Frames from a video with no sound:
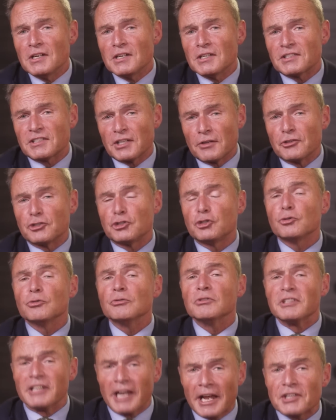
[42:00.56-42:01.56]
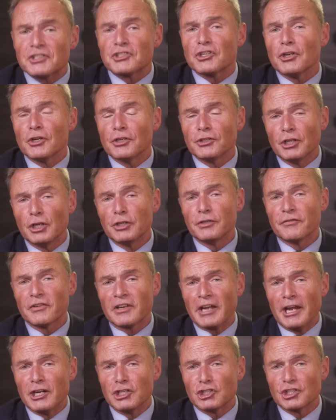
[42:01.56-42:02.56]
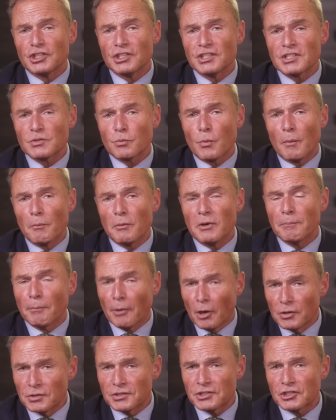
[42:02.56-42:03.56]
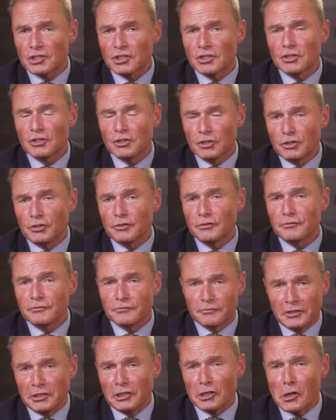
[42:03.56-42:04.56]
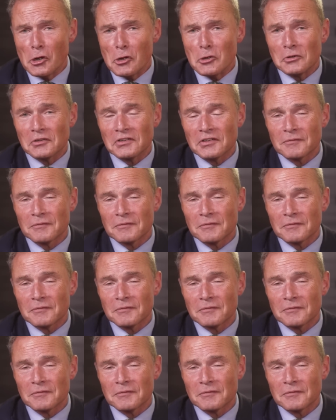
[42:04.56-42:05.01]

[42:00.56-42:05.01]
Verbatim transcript: so that you can get notifications when we post new videos.